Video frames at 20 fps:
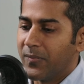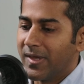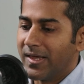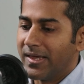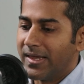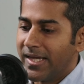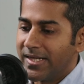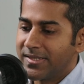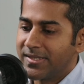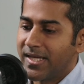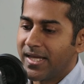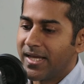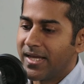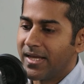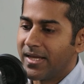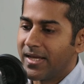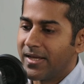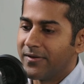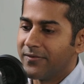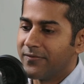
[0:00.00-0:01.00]
Let's
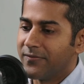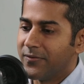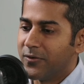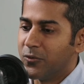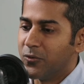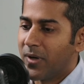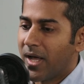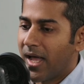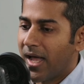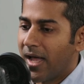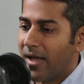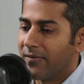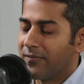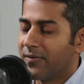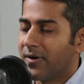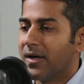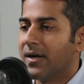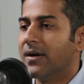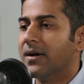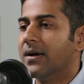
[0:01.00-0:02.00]
say if you have
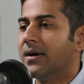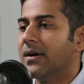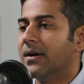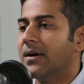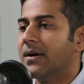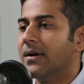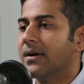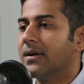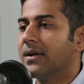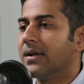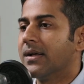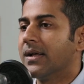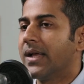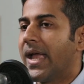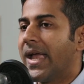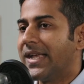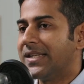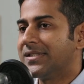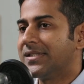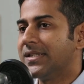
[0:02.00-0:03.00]
a
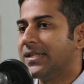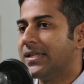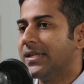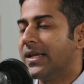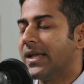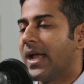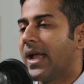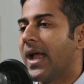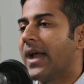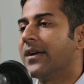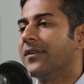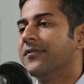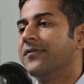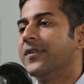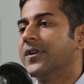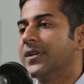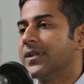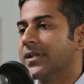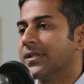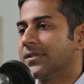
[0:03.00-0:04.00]
AC and a
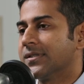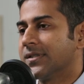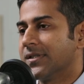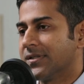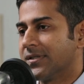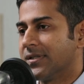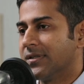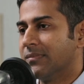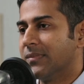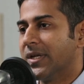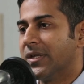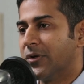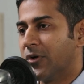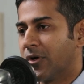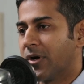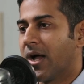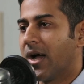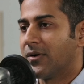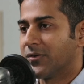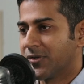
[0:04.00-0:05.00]
furnace system in
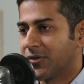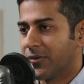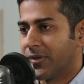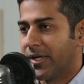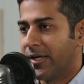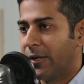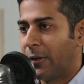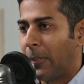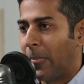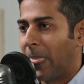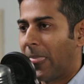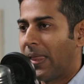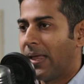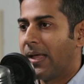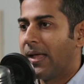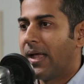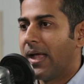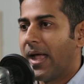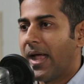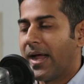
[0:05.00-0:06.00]
your house today,
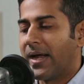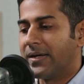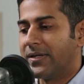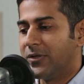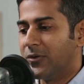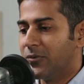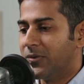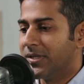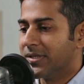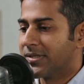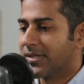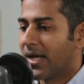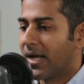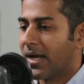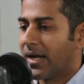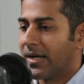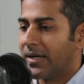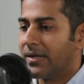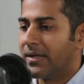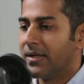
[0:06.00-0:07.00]
and you
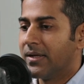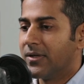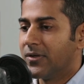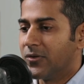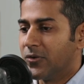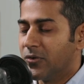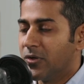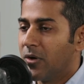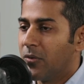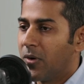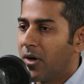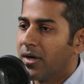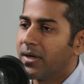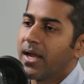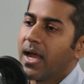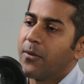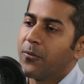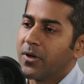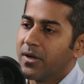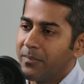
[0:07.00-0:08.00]
decide, you know what,
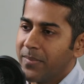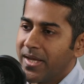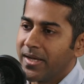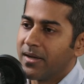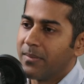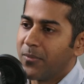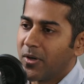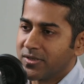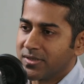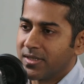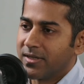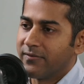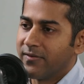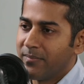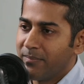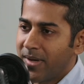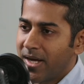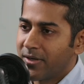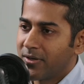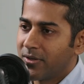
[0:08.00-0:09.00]
I want to make a positive
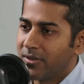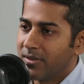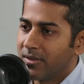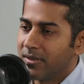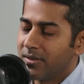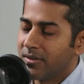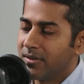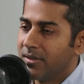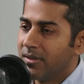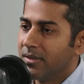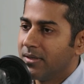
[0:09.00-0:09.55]
impact on the